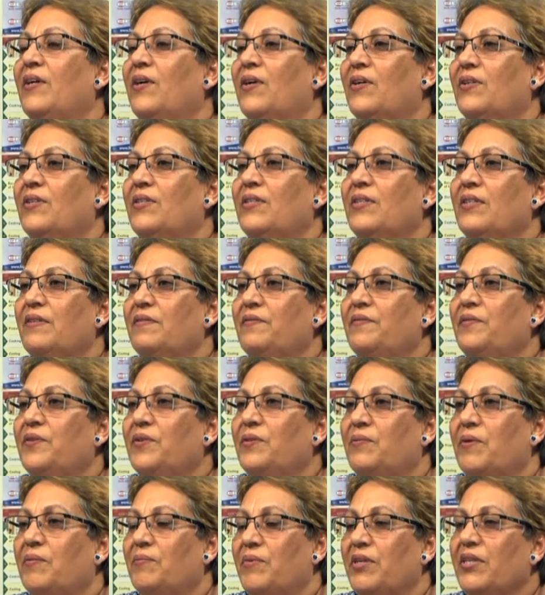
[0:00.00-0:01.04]
onto the
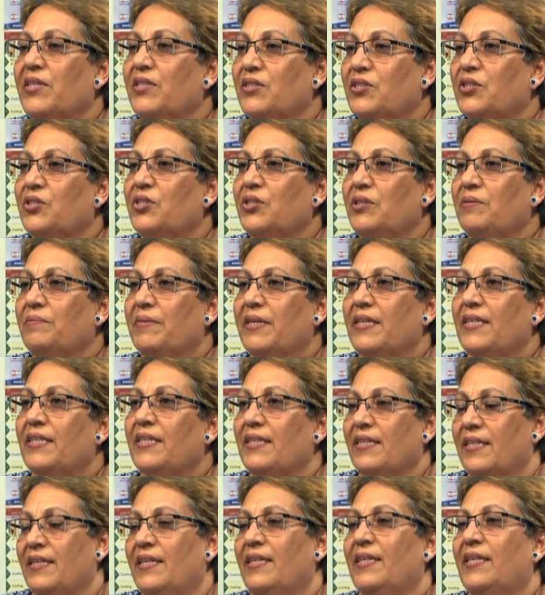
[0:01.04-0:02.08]
food when we consume it,
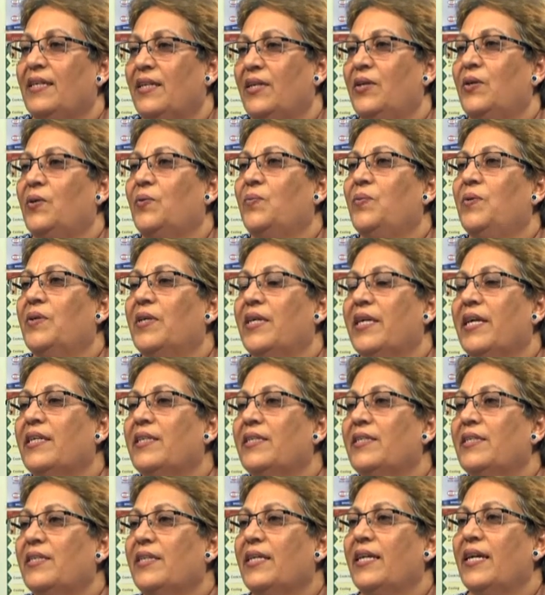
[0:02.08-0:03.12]
we're going
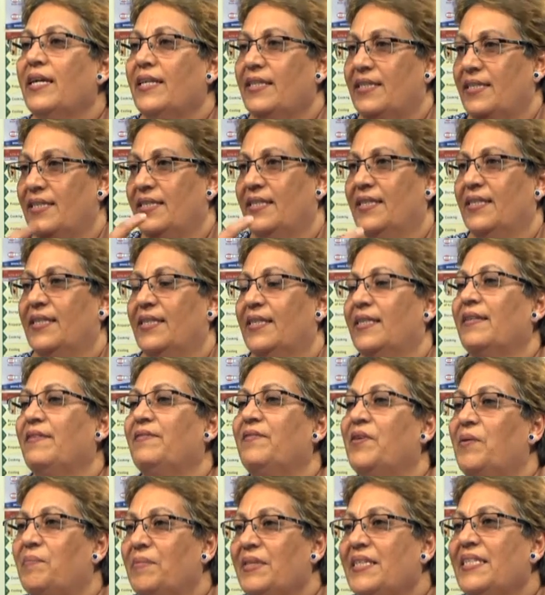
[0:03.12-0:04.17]
to get
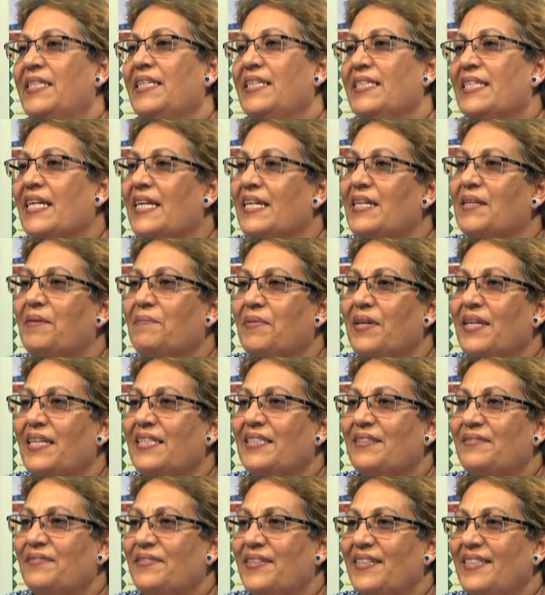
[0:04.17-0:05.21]
vomiting taking
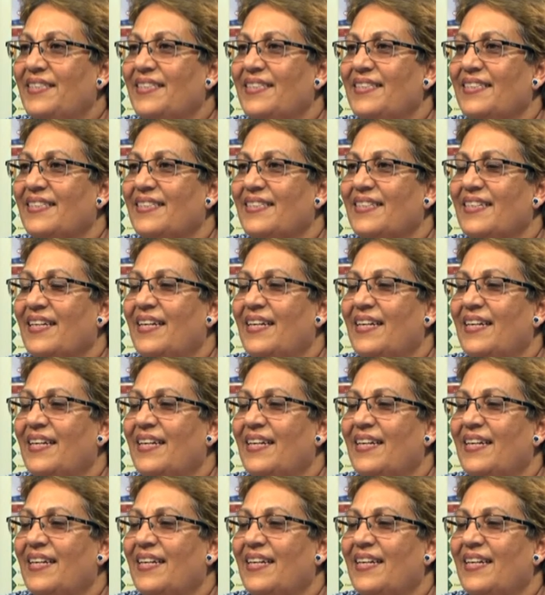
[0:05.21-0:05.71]
place first.